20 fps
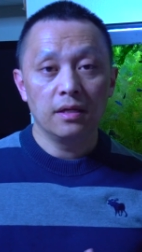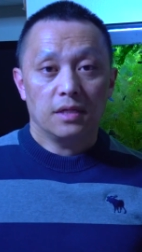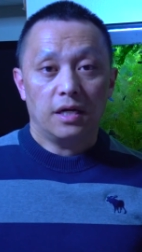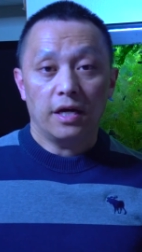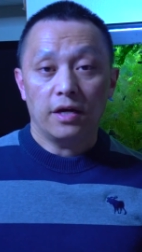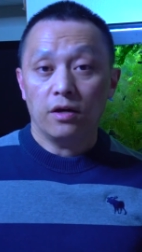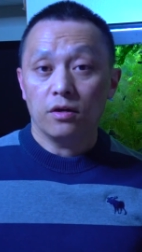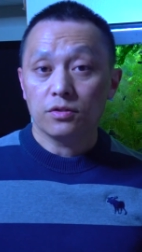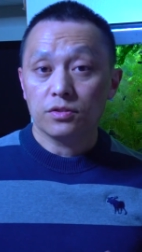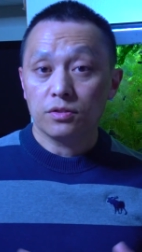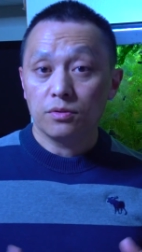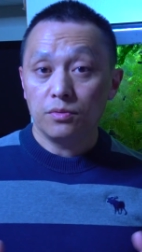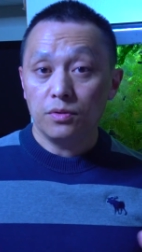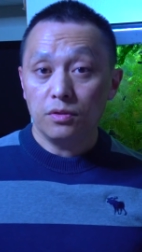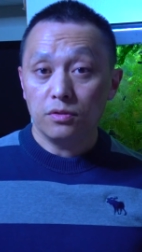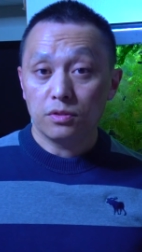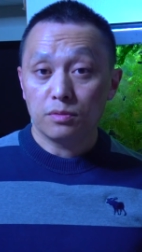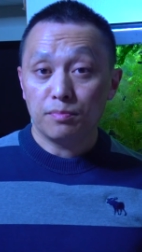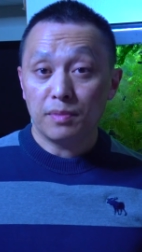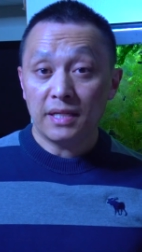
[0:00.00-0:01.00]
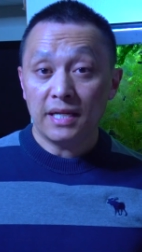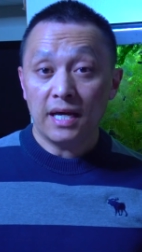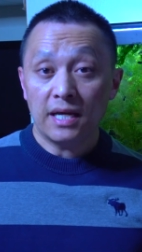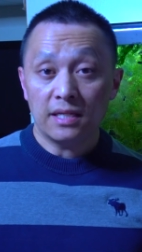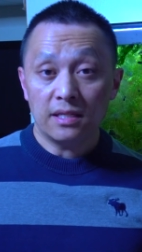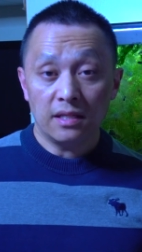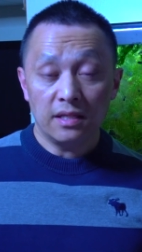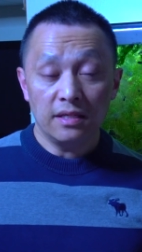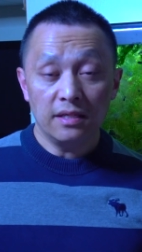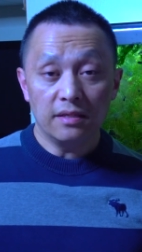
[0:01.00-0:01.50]
I also use
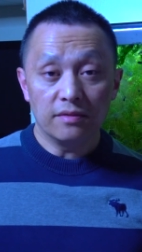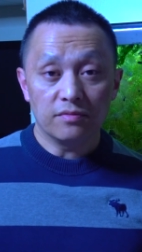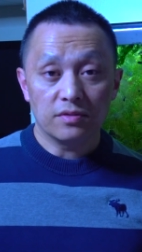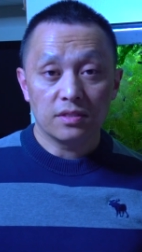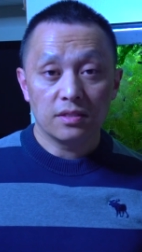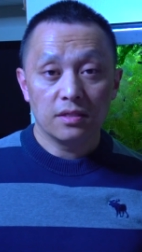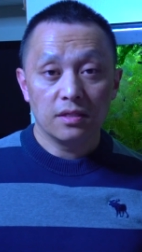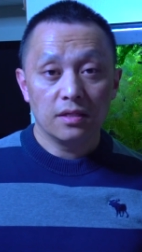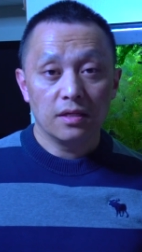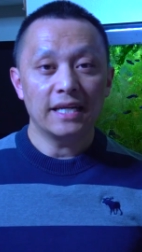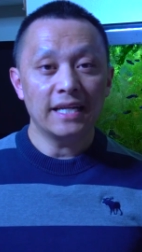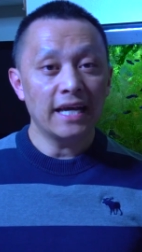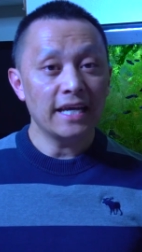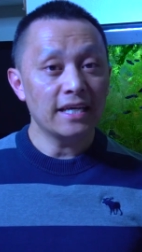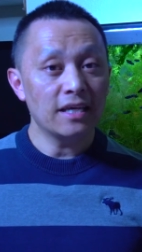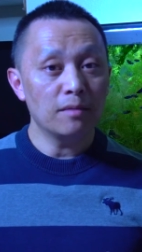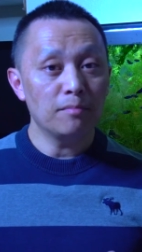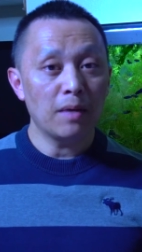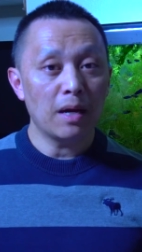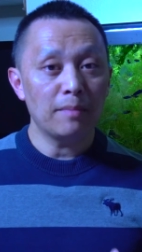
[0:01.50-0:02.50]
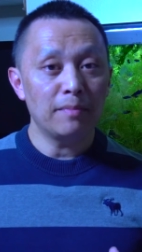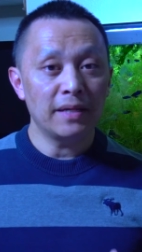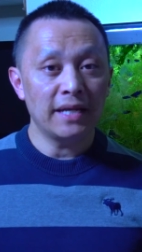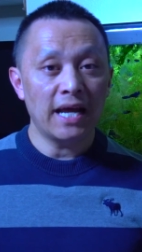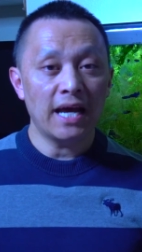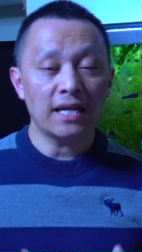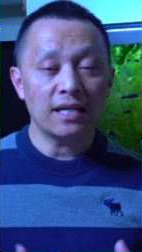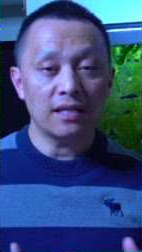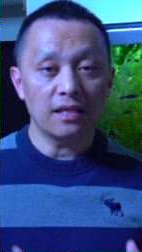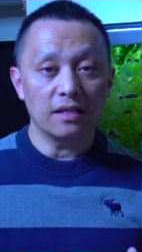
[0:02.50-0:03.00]
banana leaves, and I get my
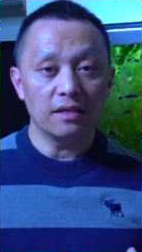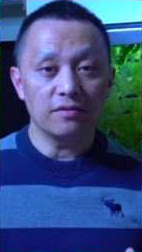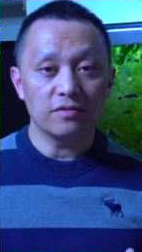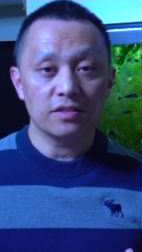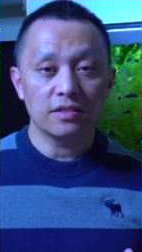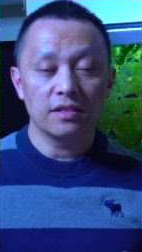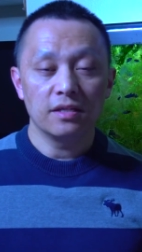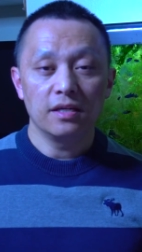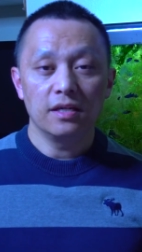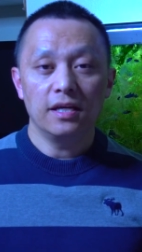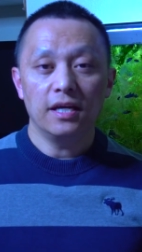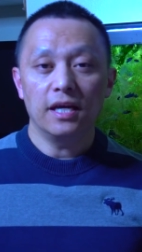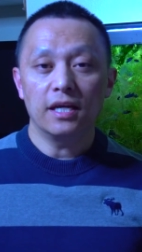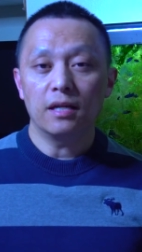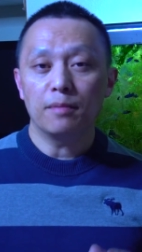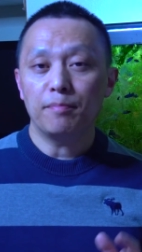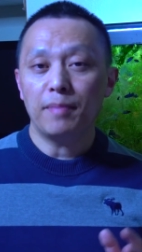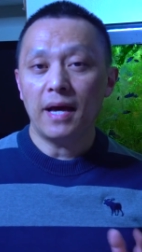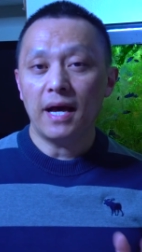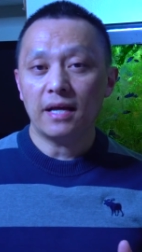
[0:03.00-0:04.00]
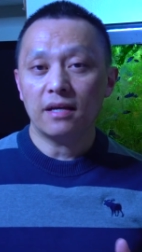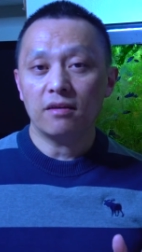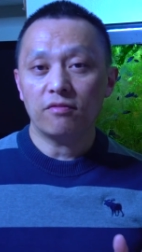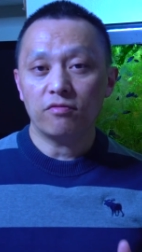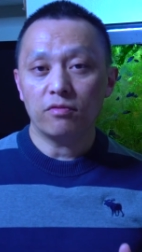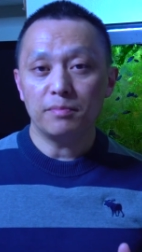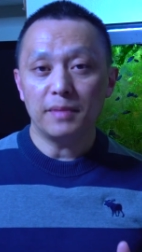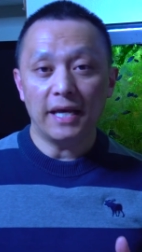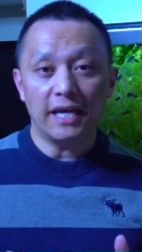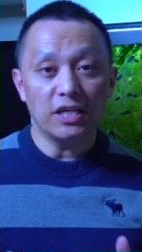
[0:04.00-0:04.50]
banana leaves in a packet
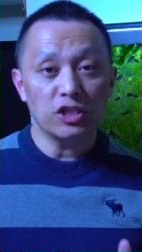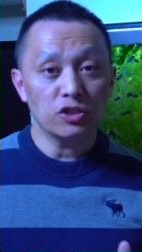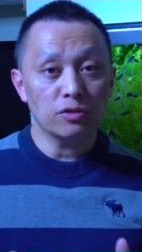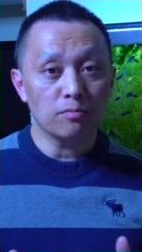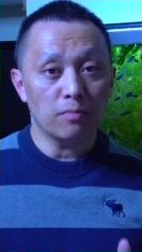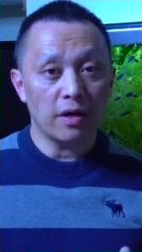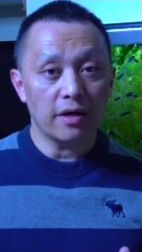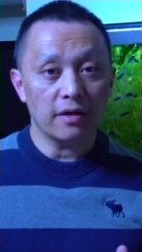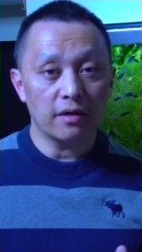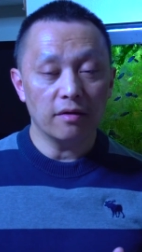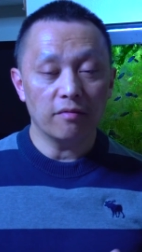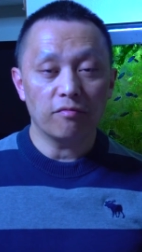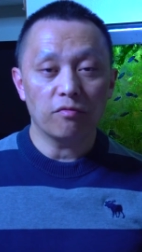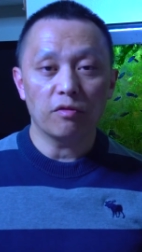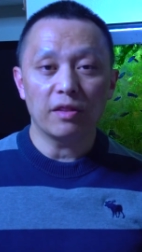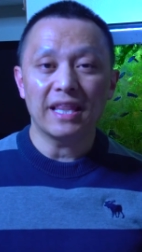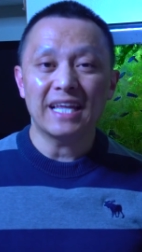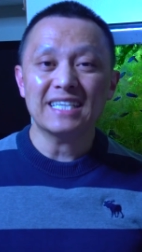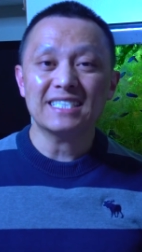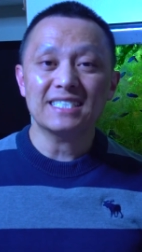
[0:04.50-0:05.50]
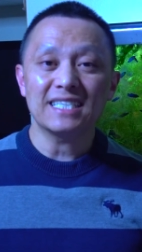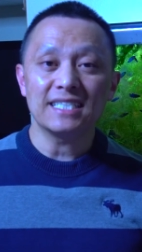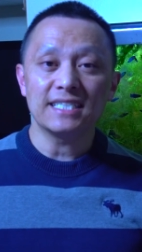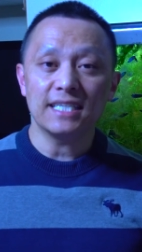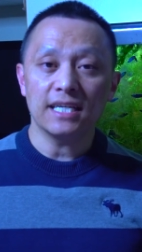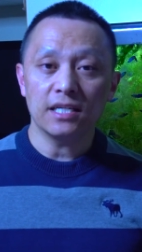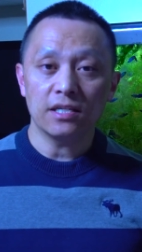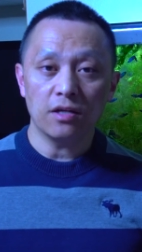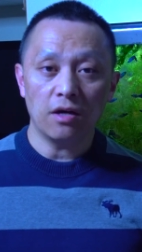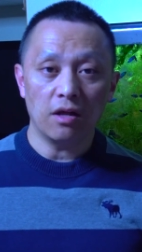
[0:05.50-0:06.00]
from the Asian market for less than
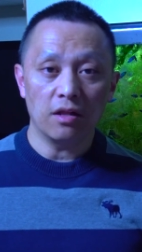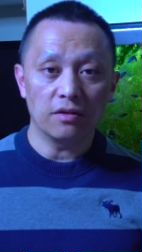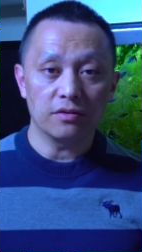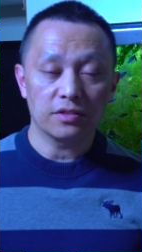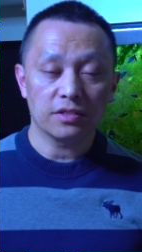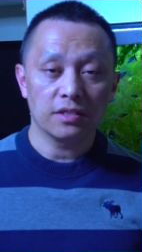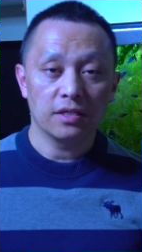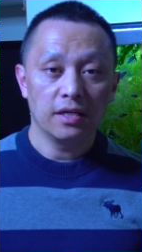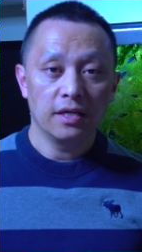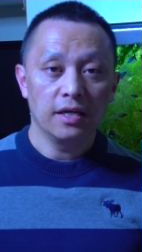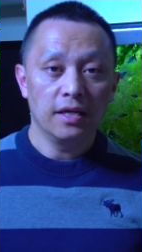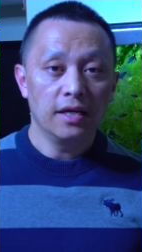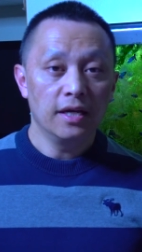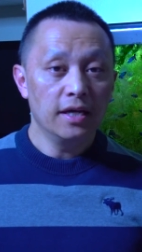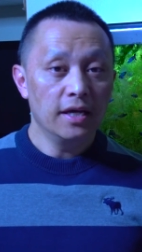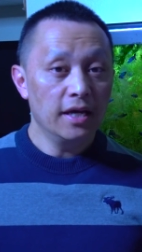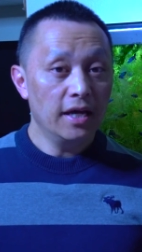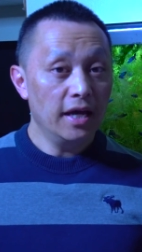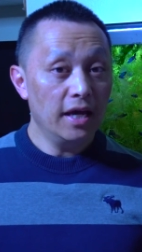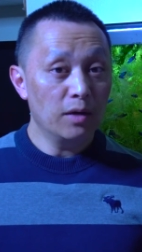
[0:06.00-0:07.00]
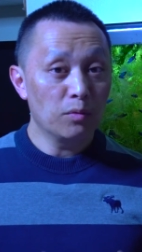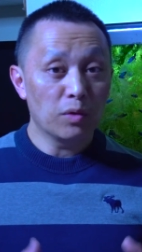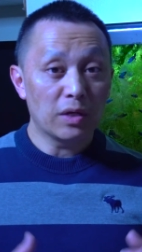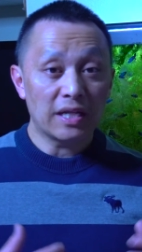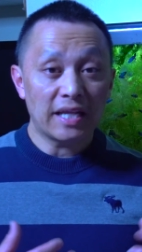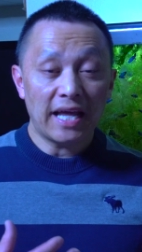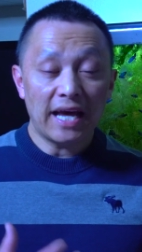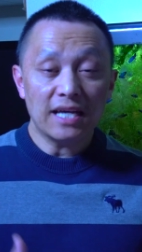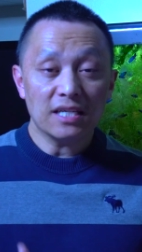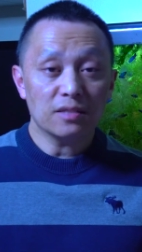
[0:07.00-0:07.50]
$10 and would
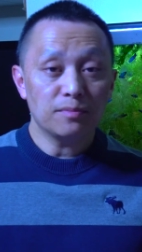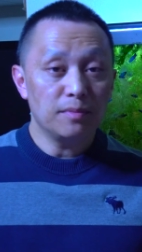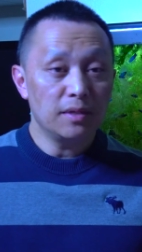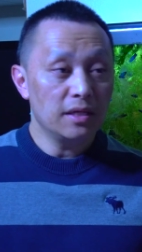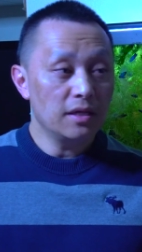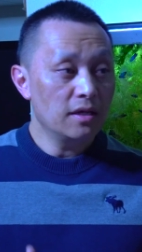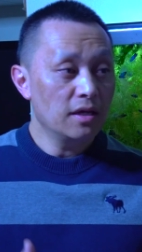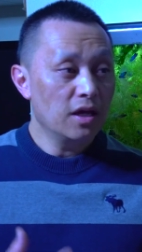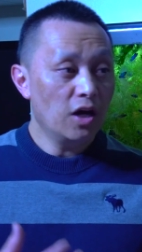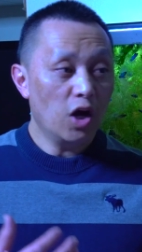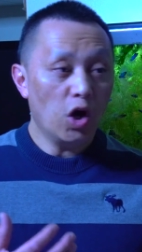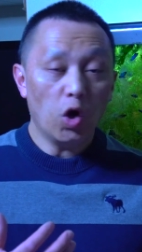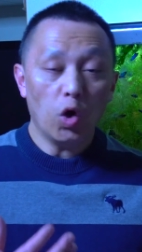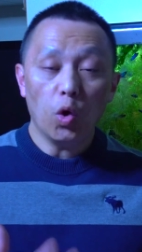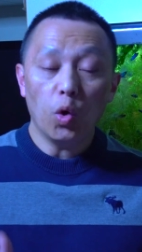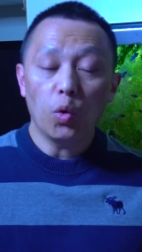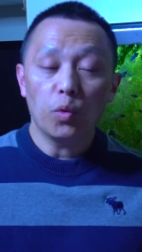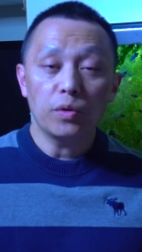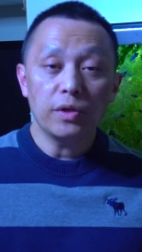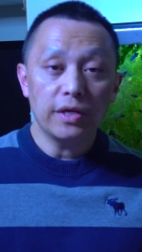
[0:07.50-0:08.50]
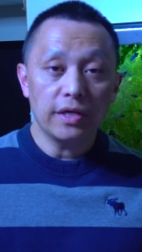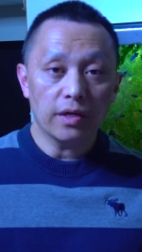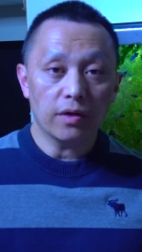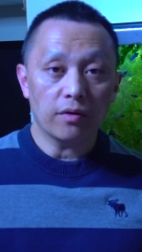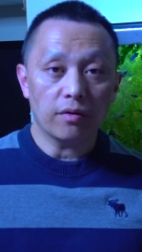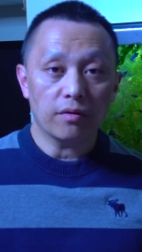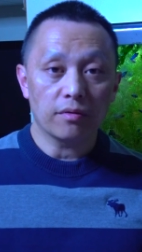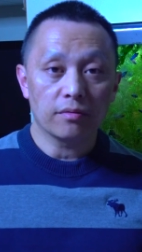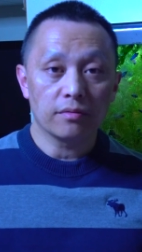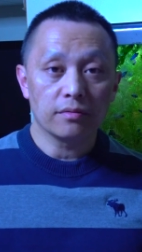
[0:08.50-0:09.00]
last me a whole year.